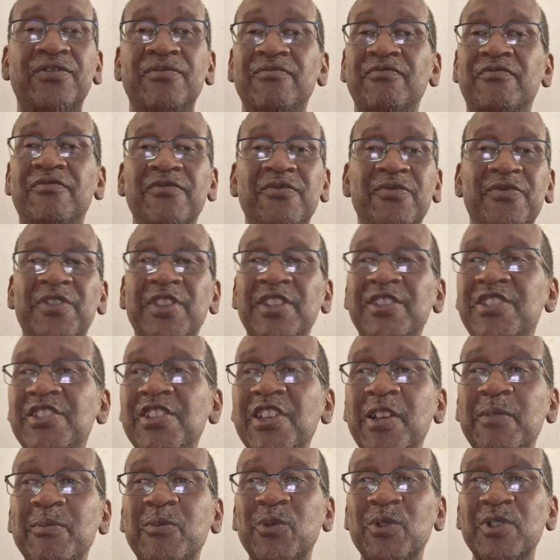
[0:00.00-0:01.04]
The
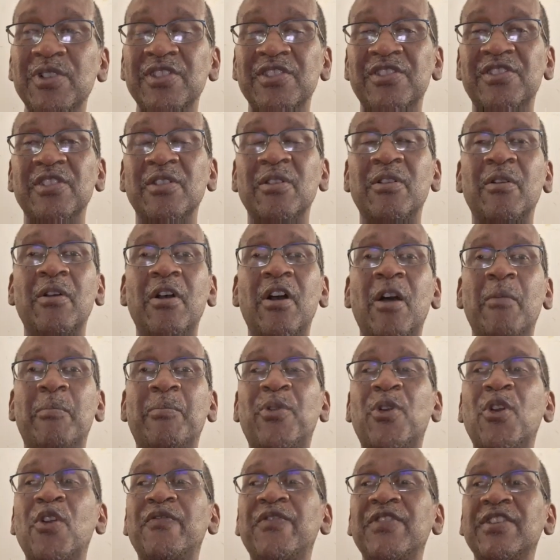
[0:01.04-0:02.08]
gym was a
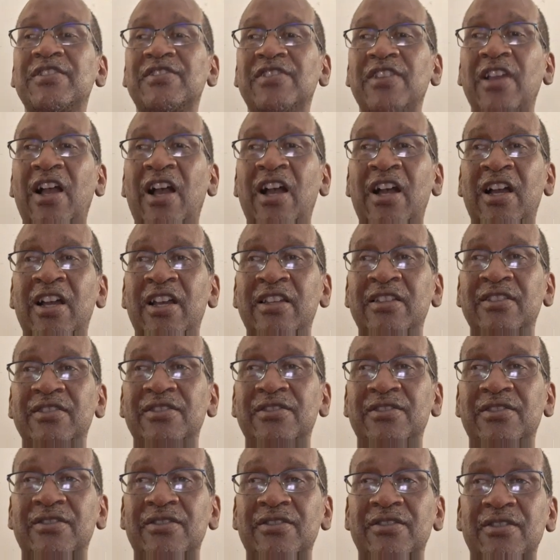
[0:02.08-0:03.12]
perfect
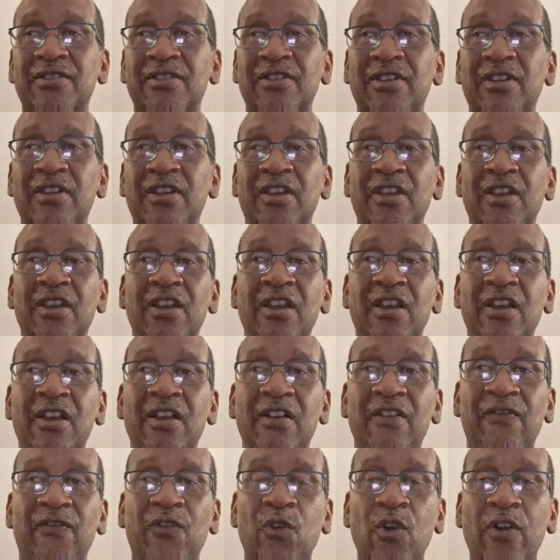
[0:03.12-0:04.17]
size
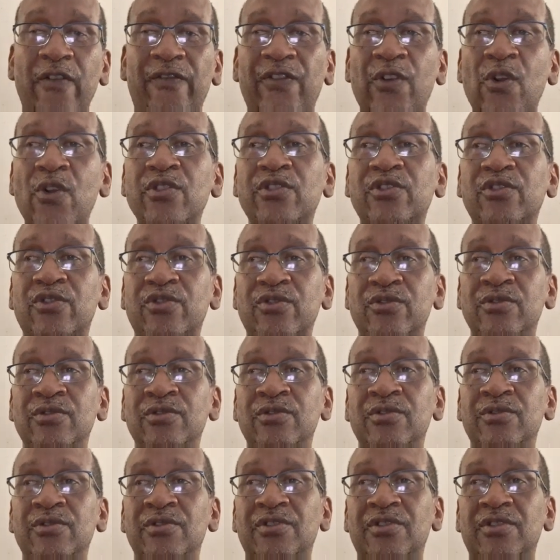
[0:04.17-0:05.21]
for a first
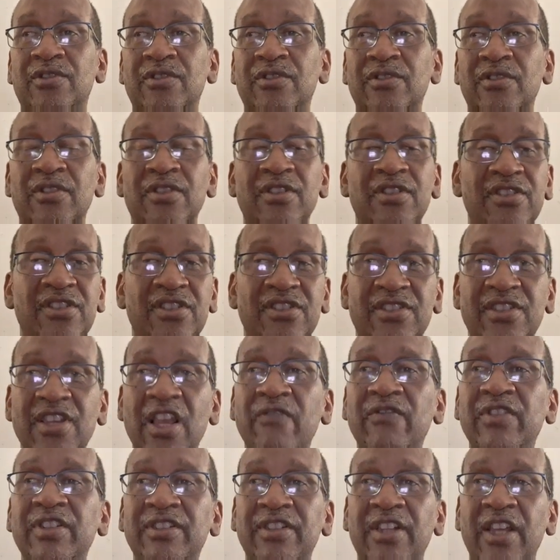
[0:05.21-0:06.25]
cruise,
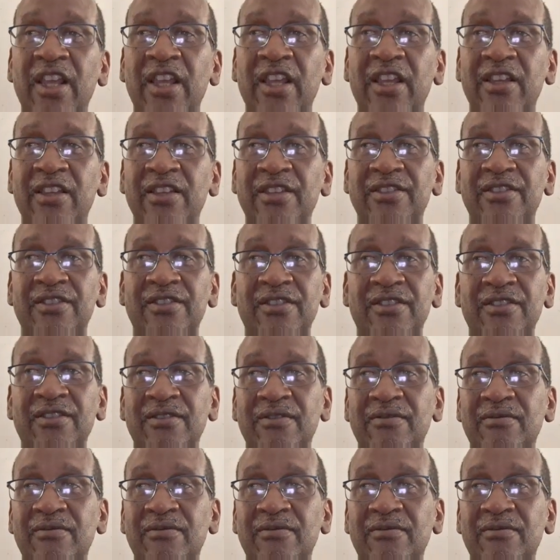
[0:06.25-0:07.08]
7 days